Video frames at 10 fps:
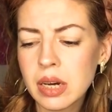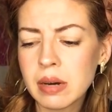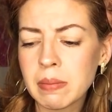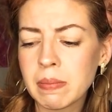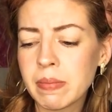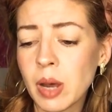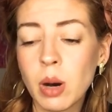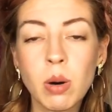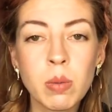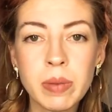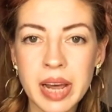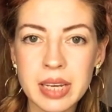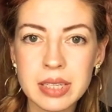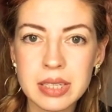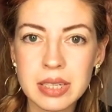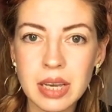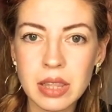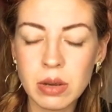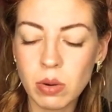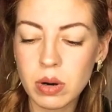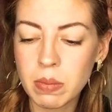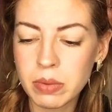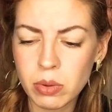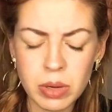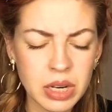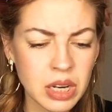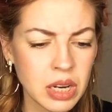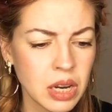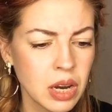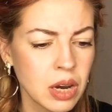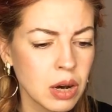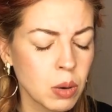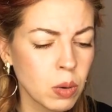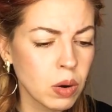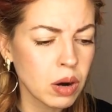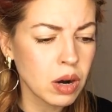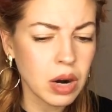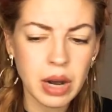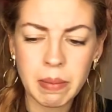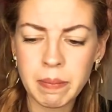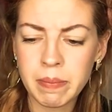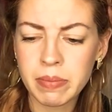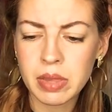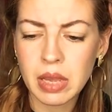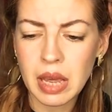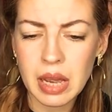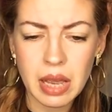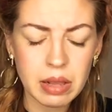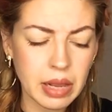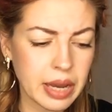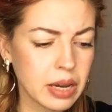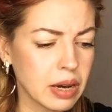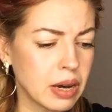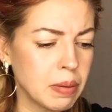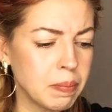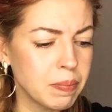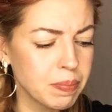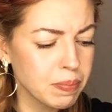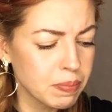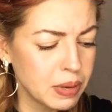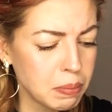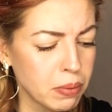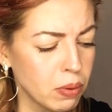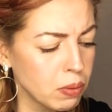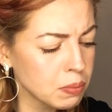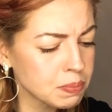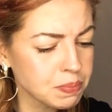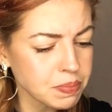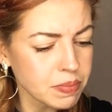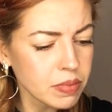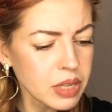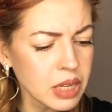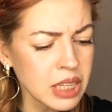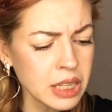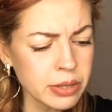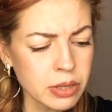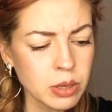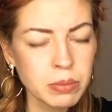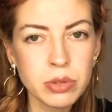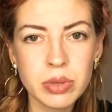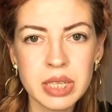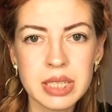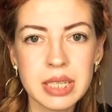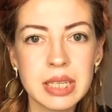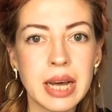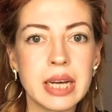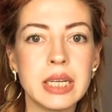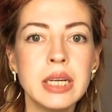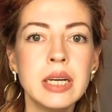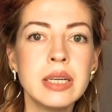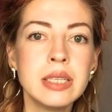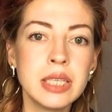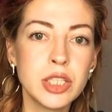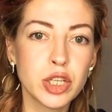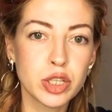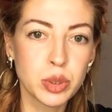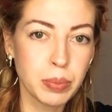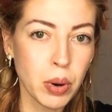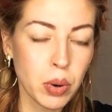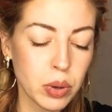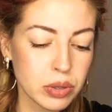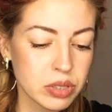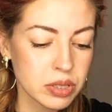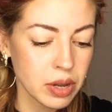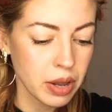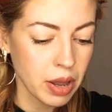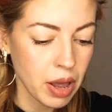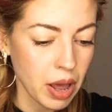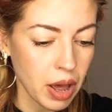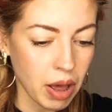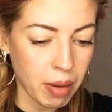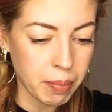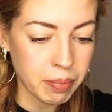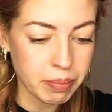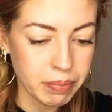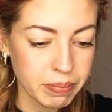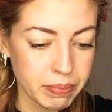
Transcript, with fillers: um, the homeless in your community or um, eh, like uh, people in your community that need your support um,